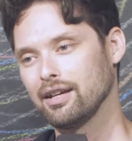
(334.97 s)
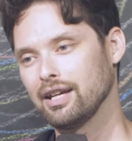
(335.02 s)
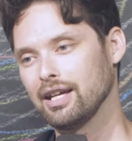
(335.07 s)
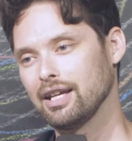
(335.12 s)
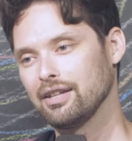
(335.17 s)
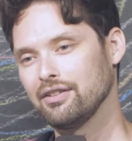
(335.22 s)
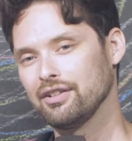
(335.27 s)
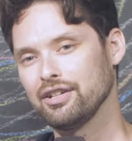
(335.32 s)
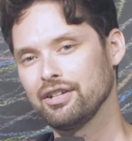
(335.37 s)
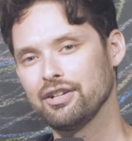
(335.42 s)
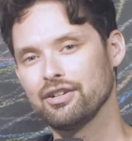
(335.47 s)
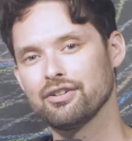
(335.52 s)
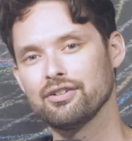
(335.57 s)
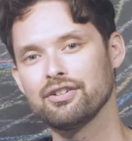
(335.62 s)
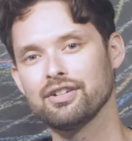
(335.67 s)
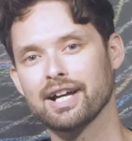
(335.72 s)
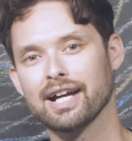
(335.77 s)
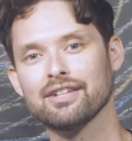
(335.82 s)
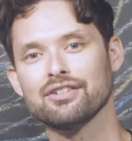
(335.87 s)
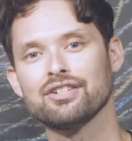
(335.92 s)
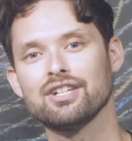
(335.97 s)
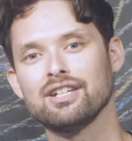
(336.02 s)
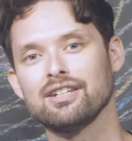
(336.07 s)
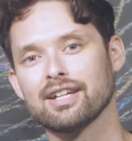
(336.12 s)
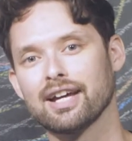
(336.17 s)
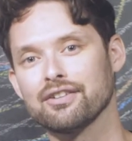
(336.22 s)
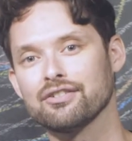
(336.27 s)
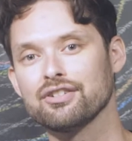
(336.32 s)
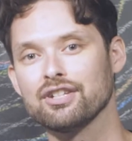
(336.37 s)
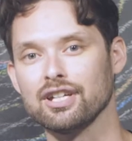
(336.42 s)
In the year
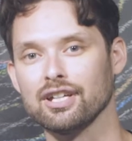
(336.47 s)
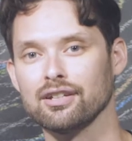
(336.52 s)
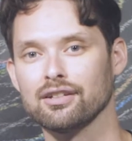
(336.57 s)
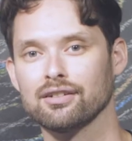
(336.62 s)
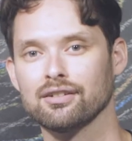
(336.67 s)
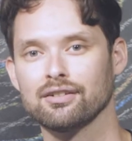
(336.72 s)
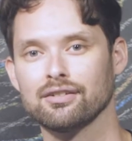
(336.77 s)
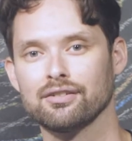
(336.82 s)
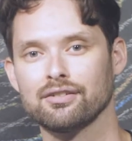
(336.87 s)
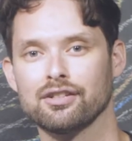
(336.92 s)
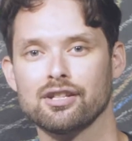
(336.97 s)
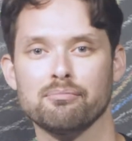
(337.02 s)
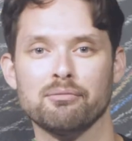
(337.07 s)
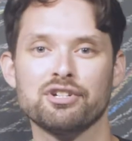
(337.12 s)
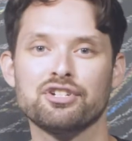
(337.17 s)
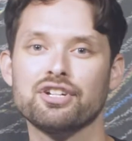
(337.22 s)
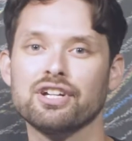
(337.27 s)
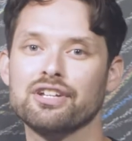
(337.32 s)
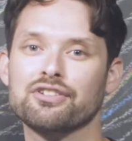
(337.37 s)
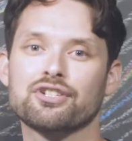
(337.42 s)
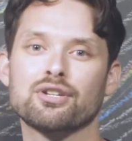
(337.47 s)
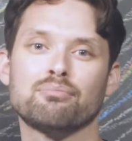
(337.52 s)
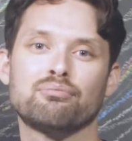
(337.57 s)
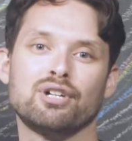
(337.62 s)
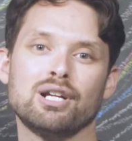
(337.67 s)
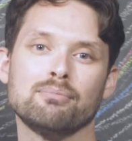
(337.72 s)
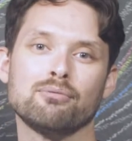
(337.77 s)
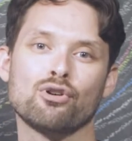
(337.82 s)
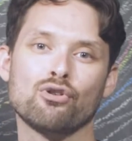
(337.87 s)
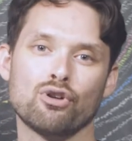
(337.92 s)
1919, the Michigan
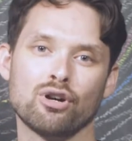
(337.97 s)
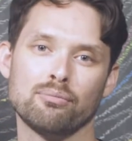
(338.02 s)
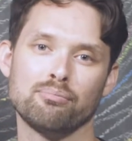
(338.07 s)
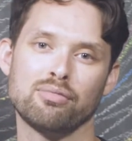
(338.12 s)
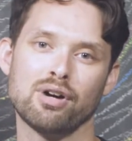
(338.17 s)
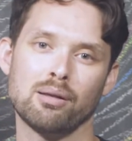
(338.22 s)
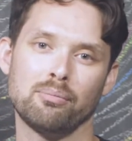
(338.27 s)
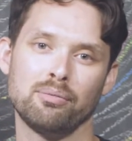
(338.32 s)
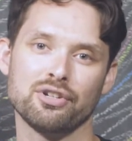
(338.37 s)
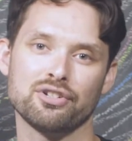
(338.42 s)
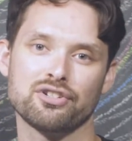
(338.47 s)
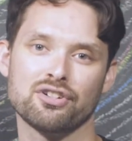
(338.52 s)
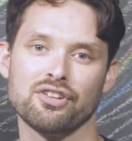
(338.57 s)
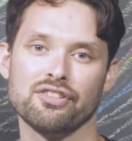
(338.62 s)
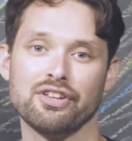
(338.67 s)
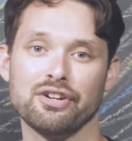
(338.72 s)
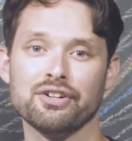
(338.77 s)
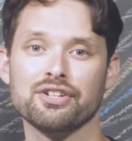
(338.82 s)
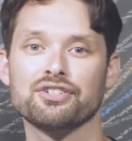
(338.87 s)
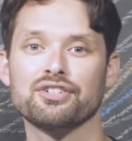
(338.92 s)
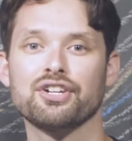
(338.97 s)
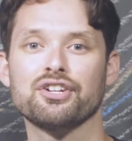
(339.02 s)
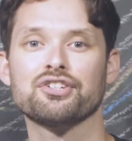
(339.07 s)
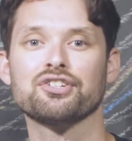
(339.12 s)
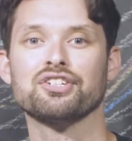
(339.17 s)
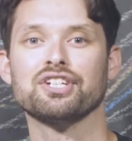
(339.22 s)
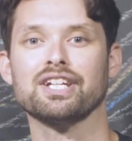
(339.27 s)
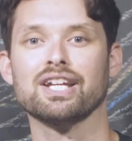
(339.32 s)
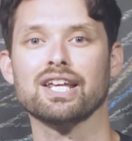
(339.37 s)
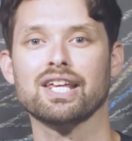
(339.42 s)
Supreme Court published their
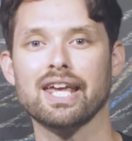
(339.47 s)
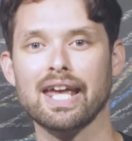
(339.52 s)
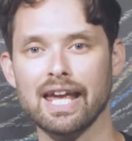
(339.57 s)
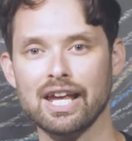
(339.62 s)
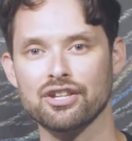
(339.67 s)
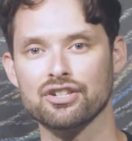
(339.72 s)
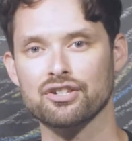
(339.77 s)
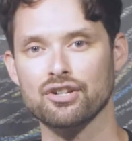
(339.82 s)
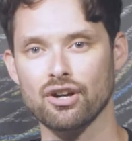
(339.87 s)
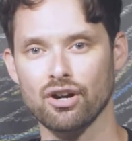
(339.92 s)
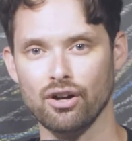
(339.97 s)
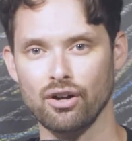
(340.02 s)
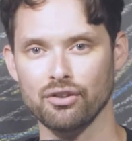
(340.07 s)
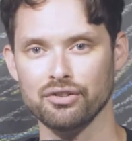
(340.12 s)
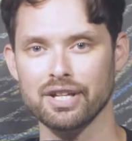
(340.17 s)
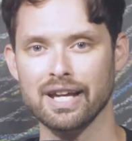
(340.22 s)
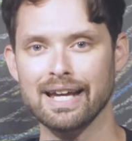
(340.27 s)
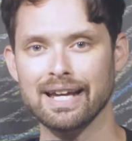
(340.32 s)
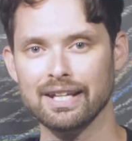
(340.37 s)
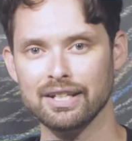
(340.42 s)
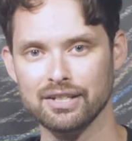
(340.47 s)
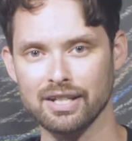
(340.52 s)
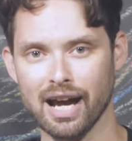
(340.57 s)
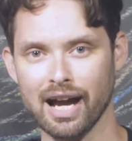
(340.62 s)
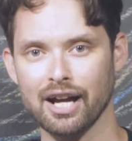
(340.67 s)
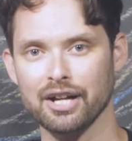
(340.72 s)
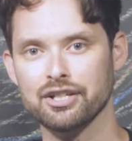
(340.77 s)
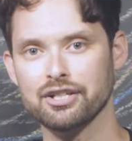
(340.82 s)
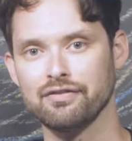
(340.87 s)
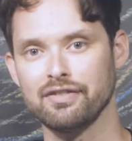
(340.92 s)
decision in a case called
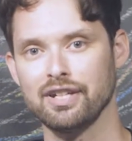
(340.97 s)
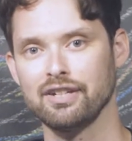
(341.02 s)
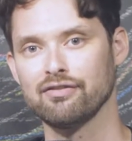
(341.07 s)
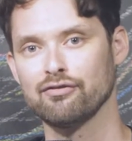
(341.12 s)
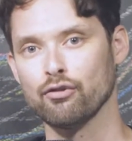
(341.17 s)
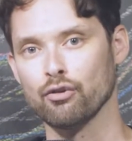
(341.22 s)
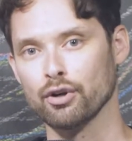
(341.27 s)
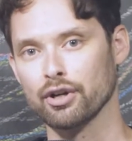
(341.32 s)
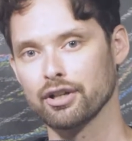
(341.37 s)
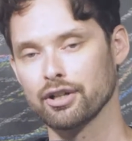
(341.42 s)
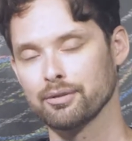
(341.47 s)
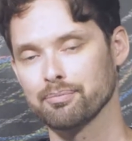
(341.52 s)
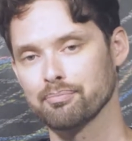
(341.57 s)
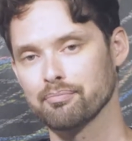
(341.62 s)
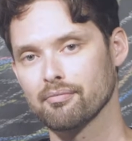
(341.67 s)
Dodge v. Ford.